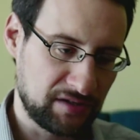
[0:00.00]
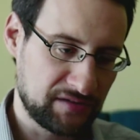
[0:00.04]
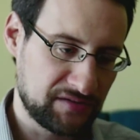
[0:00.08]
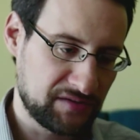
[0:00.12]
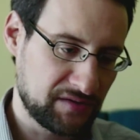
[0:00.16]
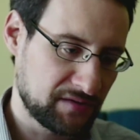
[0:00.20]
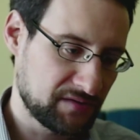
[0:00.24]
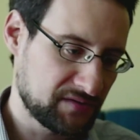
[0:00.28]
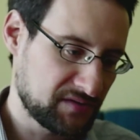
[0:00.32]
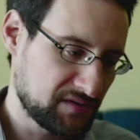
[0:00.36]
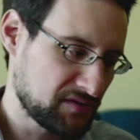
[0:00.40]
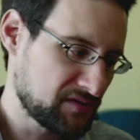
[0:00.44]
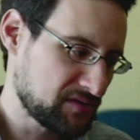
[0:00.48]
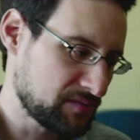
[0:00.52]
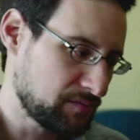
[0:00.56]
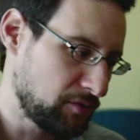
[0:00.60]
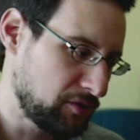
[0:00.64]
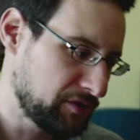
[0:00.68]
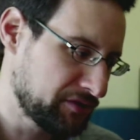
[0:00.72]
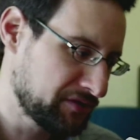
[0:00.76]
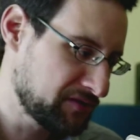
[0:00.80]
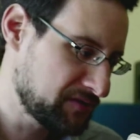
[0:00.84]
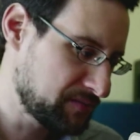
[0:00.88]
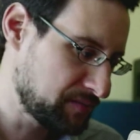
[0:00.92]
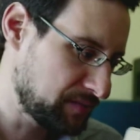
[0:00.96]
The, the
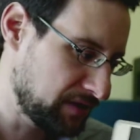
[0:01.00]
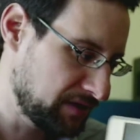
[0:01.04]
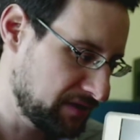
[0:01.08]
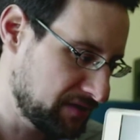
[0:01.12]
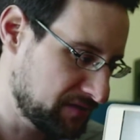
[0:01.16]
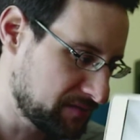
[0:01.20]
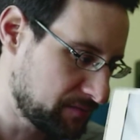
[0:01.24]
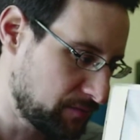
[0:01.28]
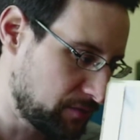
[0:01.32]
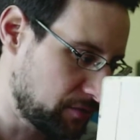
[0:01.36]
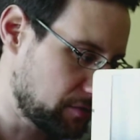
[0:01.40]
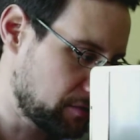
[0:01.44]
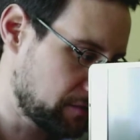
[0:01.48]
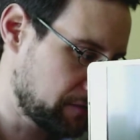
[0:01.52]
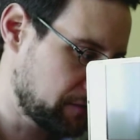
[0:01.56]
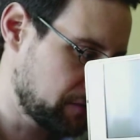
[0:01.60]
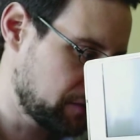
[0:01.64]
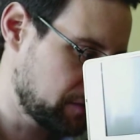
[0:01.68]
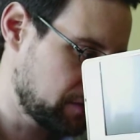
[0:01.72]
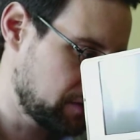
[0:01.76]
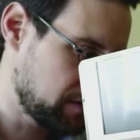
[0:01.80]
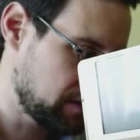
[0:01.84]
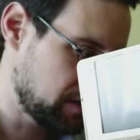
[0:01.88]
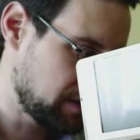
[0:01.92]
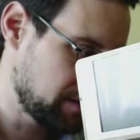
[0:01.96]
small display is more of
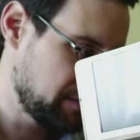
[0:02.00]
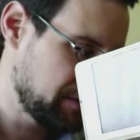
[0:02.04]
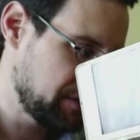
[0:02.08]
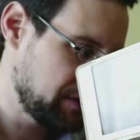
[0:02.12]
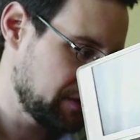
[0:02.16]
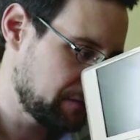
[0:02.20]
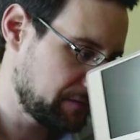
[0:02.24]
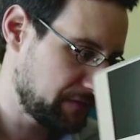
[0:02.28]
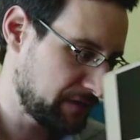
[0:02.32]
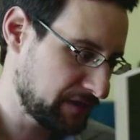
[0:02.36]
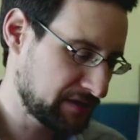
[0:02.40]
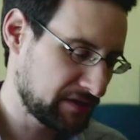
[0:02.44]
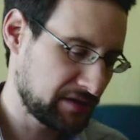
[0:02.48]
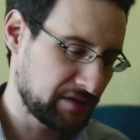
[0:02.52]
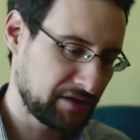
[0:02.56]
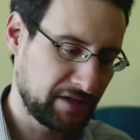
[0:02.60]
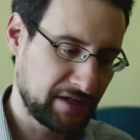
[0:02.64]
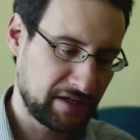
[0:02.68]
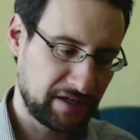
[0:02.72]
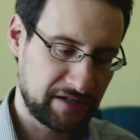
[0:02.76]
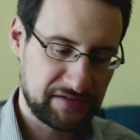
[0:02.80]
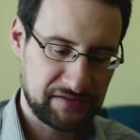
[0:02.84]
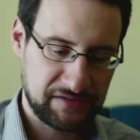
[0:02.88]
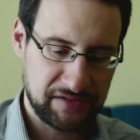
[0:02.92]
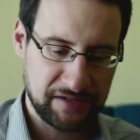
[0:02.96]
a limiting factor
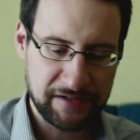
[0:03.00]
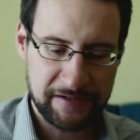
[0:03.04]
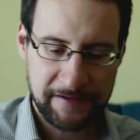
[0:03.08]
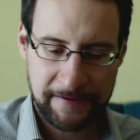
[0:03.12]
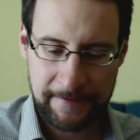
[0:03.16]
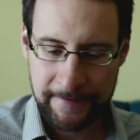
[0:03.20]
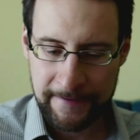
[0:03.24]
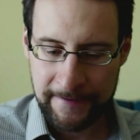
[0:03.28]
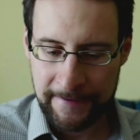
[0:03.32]
here, I think.